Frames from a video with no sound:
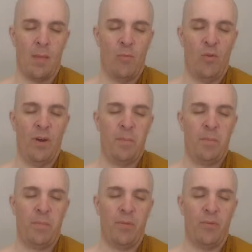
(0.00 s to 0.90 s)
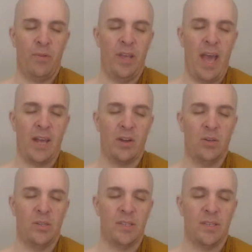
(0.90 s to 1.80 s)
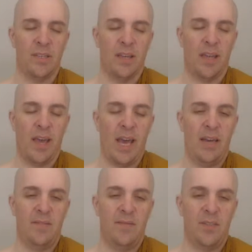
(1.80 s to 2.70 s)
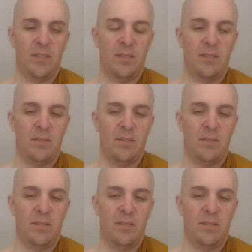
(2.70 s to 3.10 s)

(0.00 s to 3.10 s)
Move up through the ankles into the calves.